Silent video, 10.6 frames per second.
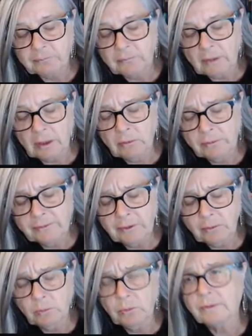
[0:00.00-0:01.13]
It also
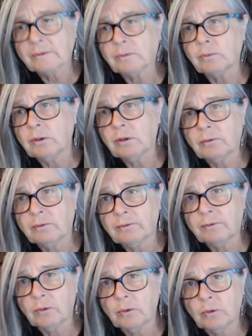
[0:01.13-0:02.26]
works well
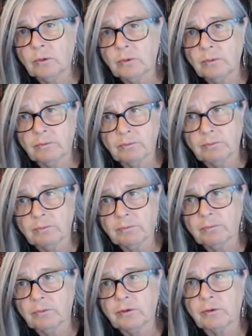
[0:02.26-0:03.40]
for the
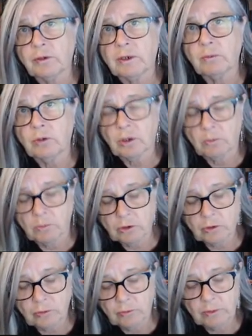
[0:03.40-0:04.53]
screen work I want to
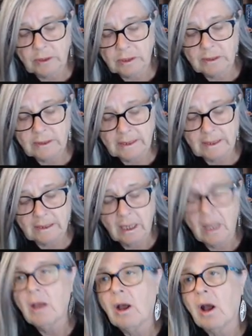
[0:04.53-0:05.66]
do here today.
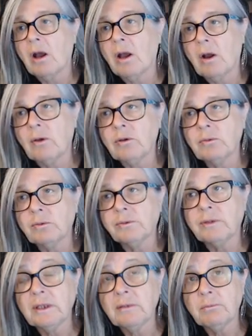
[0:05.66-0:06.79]
You will see
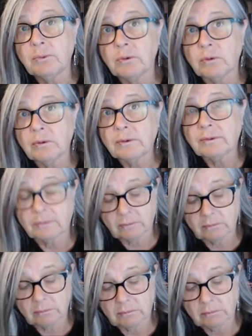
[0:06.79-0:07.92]
in books
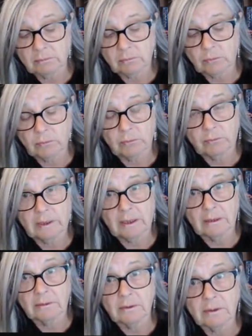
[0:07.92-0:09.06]
or around
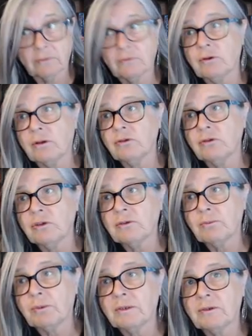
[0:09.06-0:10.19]
astrology
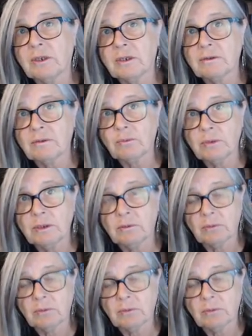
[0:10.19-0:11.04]
spreads done as a wheel.